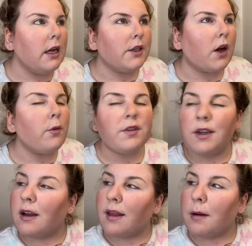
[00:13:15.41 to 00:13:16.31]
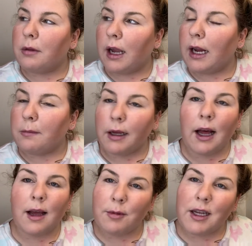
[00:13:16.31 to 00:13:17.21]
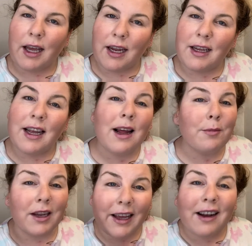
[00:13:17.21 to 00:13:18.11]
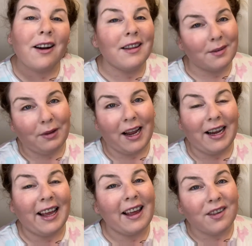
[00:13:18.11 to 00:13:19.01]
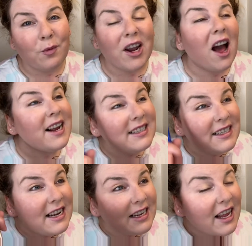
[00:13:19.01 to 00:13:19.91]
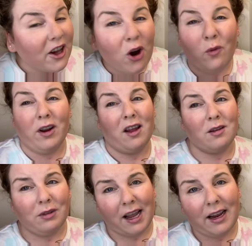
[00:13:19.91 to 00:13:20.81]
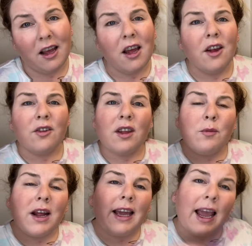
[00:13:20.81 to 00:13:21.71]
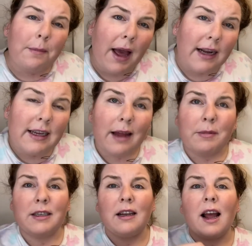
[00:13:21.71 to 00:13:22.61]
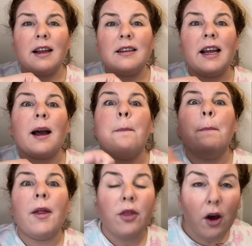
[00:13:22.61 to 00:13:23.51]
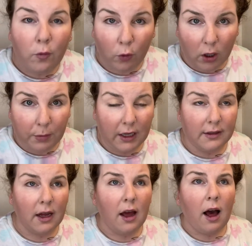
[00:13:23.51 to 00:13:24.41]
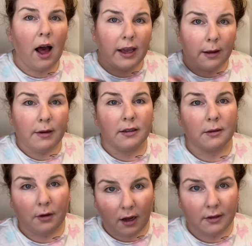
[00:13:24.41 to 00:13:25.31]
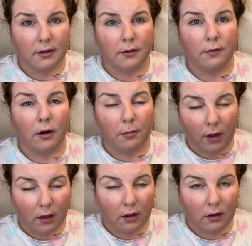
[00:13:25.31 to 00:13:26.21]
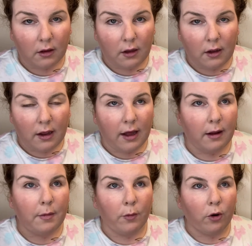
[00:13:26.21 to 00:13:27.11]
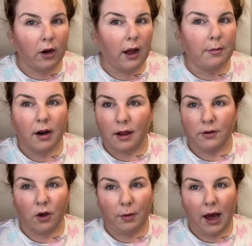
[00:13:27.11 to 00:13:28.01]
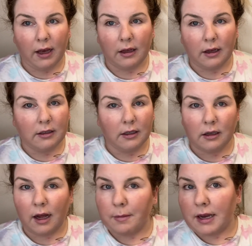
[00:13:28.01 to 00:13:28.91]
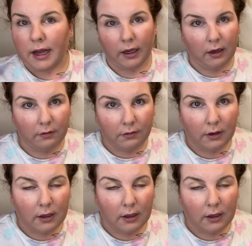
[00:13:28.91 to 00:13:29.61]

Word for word: So I was sitting on that plane. I'm like, I'm gonna get it and I'm gonna get it on this plane. And guess what? I did get COVID on the plane. So then when I came back to Edmonton, I had to take a month off work because I kept testing positive for a month. And at my work, I'm not allowed to go back until I'm negative.